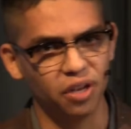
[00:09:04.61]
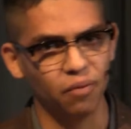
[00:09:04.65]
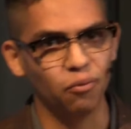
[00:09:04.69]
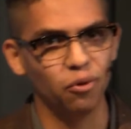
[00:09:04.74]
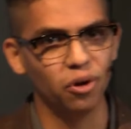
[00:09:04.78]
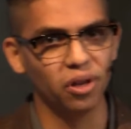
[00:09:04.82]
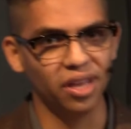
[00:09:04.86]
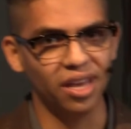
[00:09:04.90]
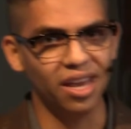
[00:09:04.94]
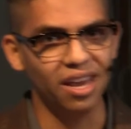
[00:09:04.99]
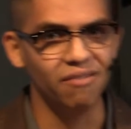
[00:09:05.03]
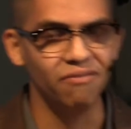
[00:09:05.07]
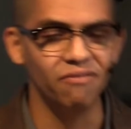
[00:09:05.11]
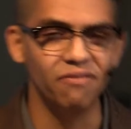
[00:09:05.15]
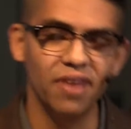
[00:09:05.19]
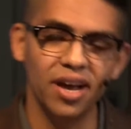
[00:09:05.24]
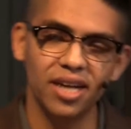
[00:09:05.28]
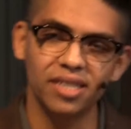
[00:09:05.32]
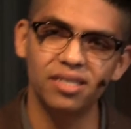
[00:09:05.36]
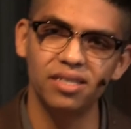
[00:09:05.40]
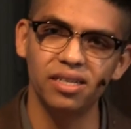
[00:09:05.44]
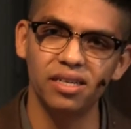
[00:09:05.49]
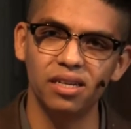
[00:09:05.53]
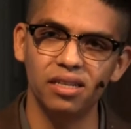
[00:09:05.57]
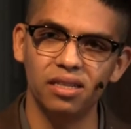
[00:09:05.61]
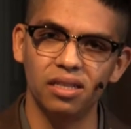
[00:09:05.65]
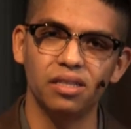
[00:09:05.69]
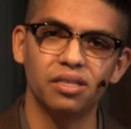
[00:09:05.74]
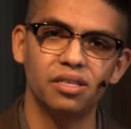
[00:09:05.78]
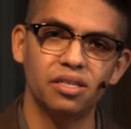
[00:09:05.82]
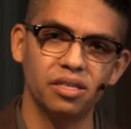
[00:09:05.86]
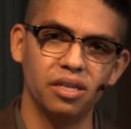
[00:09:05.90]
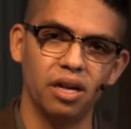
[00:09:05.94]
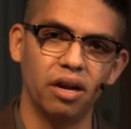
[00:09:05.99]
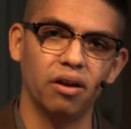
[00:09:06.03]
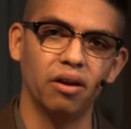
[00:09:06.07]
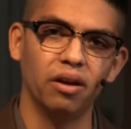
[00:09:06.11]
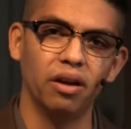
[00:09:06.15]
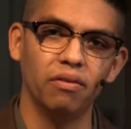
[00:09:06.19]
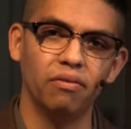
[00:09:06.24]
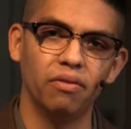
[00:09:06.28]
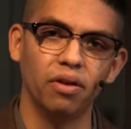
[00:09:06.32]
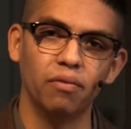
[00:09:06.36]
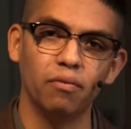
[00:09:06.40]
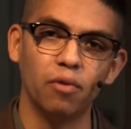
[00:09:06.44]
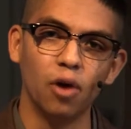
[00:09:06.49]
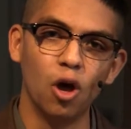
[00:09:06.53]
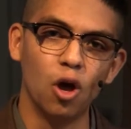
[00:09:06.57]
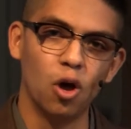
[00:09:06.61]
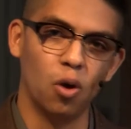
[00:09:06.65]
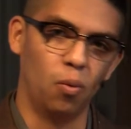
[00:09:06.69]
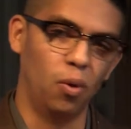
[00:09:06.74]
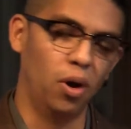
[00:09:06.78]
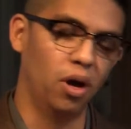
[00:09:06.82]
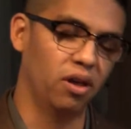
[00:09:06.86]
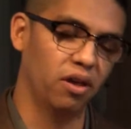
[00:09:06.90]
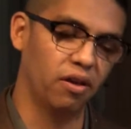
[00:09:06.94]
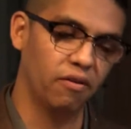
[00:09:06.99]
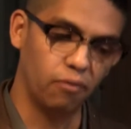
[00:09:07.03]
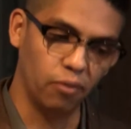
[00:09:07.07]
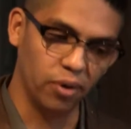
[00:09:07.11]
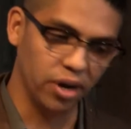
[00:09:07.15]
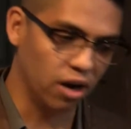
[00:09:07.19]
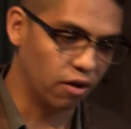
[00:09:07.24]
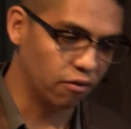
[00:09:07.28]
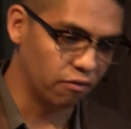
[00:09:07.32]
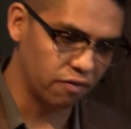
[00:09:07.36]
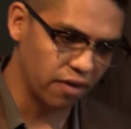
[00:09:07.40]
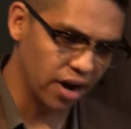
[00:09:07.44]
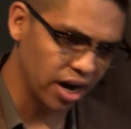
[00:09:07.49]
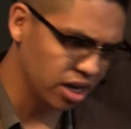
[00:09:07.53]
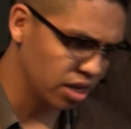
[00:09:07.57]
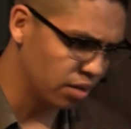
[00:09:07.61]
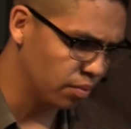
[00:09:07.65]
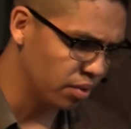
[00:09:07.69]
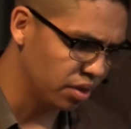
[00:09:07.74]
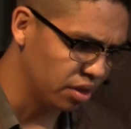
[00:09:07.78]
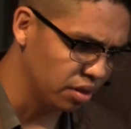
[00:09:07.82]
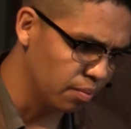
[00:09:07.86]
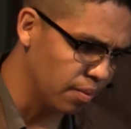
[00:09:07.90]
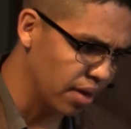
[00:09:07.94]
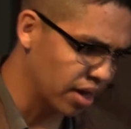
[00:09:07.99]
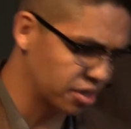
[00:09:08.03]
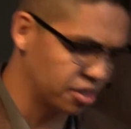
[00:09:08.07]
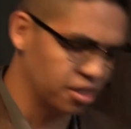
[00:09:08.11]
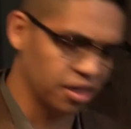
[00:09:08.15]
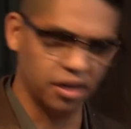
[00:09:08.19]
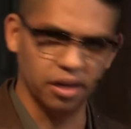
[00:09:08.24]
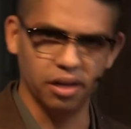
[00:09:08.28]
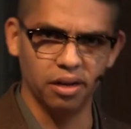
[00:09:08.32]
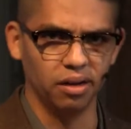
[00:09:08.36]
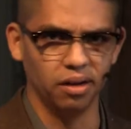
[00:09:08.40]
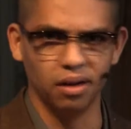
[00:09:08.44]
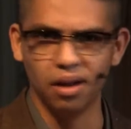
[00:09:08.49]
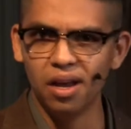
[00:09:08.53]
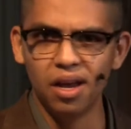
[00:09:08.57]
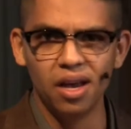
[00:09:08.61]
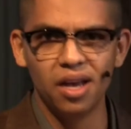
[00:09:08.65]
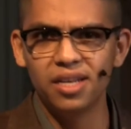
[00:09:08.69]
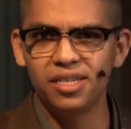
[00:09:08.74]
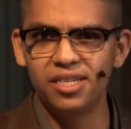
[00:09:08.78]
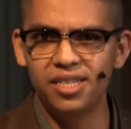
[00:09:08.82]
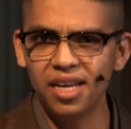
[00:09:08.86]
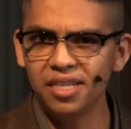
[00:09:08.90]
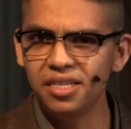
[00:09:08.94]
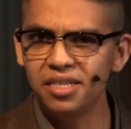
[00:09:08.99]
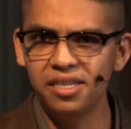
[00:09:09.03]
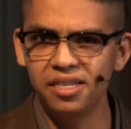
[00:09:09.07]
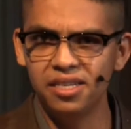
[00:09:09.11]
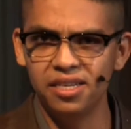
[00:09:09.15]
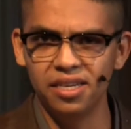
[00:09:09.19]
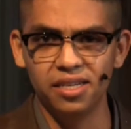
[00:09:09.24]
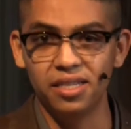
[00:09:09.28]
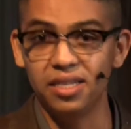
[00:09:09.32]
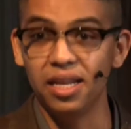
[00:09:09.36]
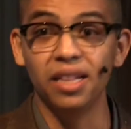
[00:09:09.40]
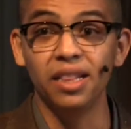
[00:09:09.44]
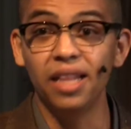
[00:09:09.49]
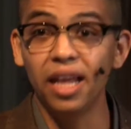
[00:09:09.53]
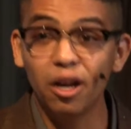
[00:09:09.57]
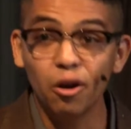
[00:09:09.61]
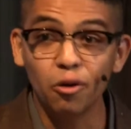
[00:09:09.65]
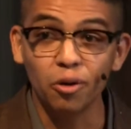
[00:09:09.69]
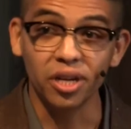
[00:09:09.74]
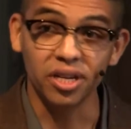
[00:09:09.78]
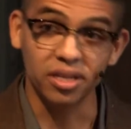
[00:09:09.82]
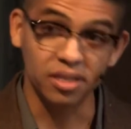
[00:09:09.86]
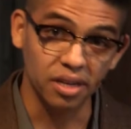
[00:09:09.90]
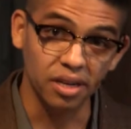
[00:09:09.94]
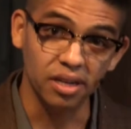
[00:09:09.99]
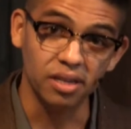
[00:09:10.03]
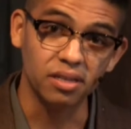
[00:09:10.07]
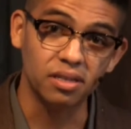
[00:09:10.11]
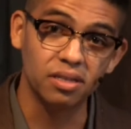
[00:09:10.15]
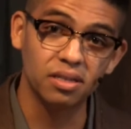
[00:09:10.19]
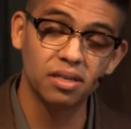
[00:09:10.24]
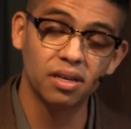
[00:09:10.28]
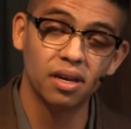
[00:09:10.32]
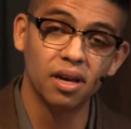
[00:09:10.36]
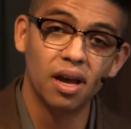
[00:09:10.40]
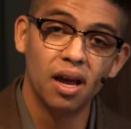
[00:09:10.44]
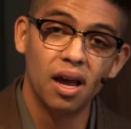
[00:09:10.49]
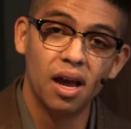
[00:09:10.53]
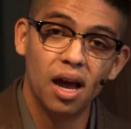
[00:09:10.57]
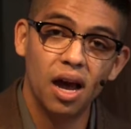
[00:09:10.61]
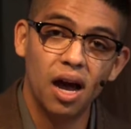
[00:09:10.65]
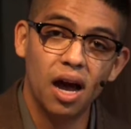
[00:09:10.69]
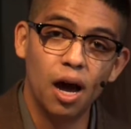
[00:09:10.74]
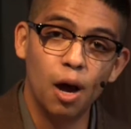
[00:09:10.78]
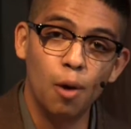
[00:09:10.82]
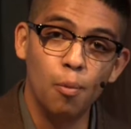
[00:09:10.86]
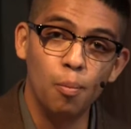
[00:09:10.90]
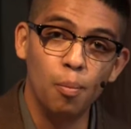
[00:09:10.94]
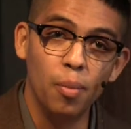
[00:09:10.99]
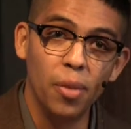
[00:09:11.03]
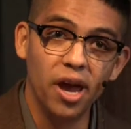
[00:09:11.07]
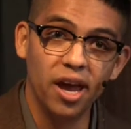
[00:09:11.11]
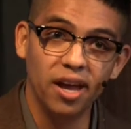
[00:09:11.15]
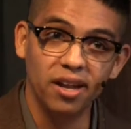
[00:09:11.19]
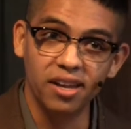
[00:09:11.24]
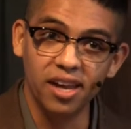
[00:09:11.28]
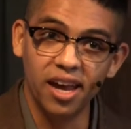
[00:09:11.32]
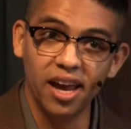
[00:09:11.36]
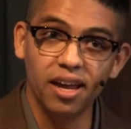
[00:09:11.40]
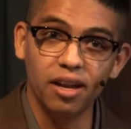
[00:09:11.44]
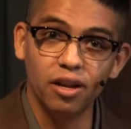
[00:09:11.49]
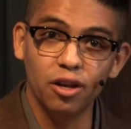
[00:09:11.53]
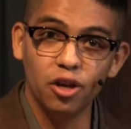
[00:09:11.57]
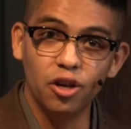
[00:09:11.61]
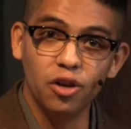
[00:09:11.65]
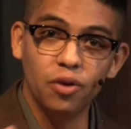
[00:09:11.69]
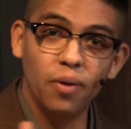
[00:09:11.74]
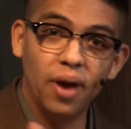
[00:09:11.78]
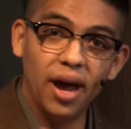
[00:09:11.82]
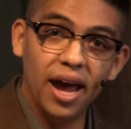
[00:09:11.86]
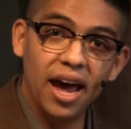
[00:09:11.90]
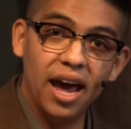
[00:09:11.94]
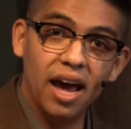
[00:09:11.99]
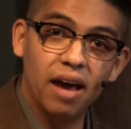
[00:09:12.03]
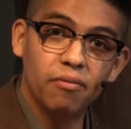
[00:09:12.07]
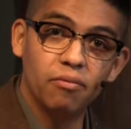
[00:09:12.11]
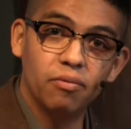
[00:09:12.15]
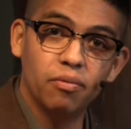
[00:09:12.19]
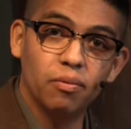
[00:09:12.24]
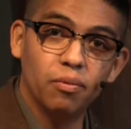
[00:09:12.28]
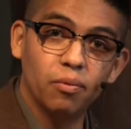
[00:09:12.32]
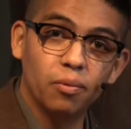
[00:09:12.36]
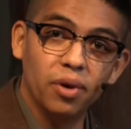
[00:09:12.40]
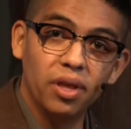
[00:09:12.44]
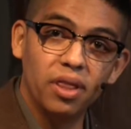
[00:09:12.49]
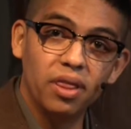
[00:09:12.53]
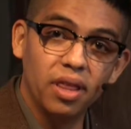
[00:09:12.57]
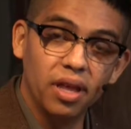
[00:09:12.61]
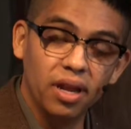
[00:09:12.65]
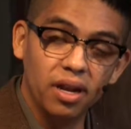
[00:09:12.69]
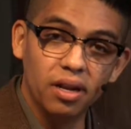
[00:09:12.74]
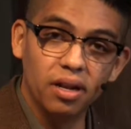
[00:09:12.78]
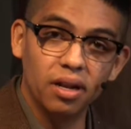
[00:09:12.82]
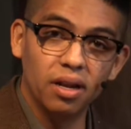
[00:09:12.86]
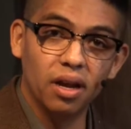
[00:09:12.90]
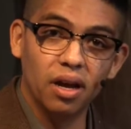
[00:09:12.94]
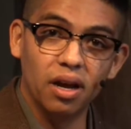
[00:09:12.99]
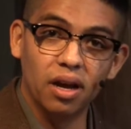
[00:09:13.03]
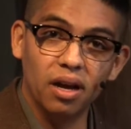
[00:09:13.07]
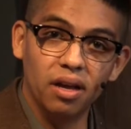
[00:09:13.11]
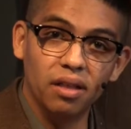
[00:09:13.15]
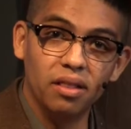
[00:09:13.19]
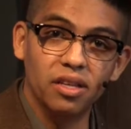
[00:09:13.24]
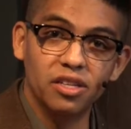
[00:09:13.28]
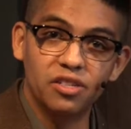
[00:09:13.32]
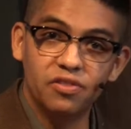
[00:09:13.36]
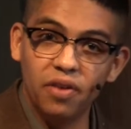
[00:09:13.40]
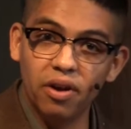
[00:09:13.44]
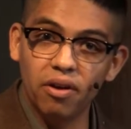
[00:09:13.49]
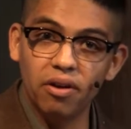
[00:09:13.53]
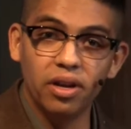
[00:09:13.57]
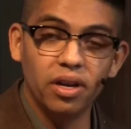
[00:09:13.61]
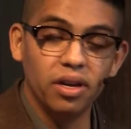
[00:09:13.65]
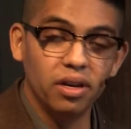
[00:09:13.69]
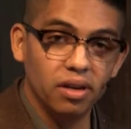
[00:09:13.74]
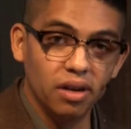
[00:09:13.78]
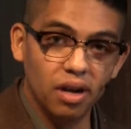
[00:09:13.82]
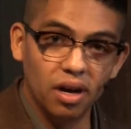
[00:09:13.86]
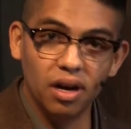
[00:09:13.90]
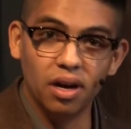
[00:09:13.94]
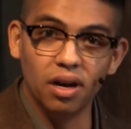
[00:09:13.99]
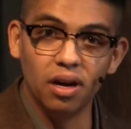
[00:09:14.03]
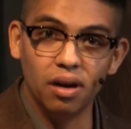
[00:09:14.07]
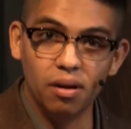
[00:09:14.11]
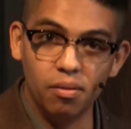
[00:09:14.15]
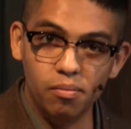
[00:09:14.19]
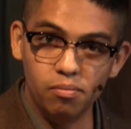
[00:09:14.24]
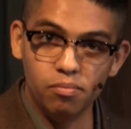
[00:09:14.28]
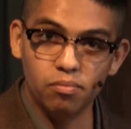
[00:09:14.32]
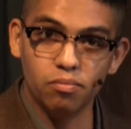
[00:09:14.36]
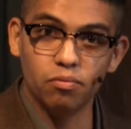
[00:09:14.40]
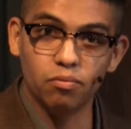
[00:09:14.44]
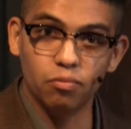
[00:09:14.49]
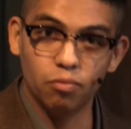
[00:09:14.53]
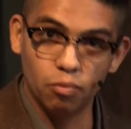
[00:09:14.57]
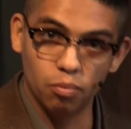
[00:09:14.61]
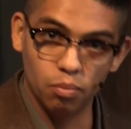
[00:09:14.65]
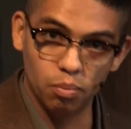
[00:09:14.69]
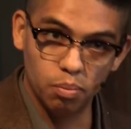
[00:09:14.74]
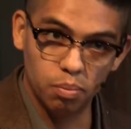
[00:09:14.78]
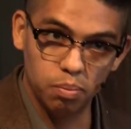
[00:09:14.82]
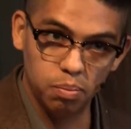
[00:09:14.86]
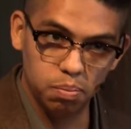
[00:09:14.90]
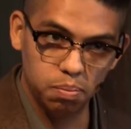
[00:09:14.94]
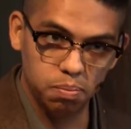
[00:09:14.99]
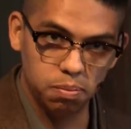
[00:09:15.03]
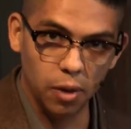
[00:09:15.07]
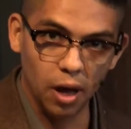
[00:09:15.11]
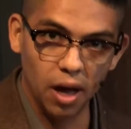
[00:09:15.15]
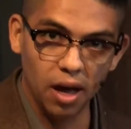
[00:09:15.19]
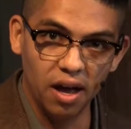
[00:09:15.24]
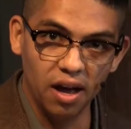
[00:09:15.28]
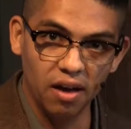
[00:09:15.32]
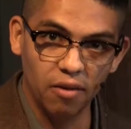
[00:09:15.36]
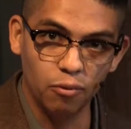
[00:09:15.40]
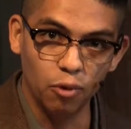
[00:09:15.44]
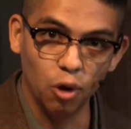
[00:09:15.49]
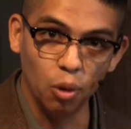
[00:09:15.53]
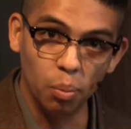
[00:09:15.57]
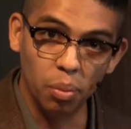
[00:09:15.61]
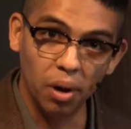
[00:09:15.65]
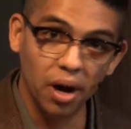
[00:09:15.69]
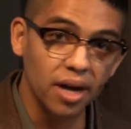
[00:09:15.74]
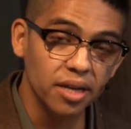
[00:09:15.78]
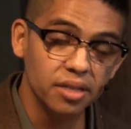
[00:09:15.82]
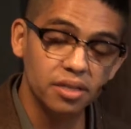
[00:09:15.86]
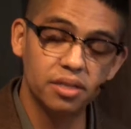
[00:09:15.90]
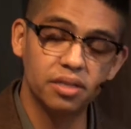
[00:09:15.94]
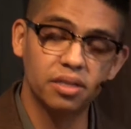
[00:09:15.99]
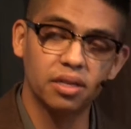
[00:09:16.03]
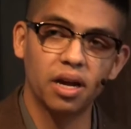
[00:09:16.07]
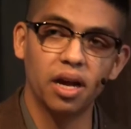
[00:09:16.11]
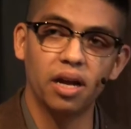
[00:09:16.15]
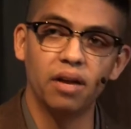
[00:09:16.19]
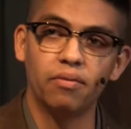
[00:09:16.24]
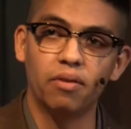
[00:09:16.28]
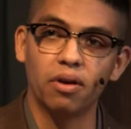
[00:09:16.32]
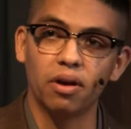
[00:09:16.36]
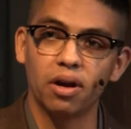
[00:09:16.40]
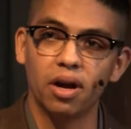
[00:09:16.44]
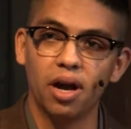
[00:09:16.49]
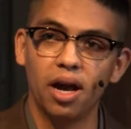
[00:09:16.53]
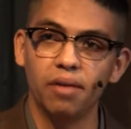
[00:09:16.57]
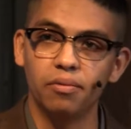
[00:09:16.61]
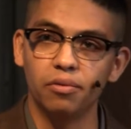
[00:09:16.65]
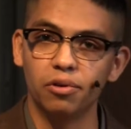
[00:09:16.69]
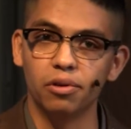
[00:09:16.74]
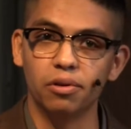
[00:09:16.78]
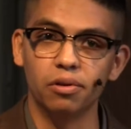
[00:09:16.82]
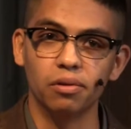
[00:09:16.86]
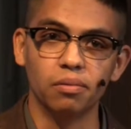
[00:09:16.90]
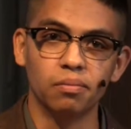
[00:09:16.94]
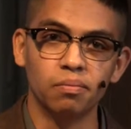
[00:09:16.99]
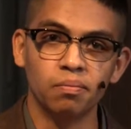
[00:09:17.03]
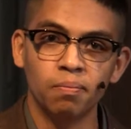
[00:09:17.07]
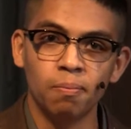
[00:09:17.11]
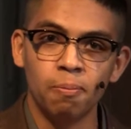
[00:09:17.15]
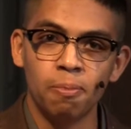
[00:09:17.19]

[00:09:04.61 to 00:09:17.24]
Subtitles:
have really invested in this narrative of, well, if we don't find them in the Mexican censuses, then they don't exist. And yet you have within this very robust kind of archival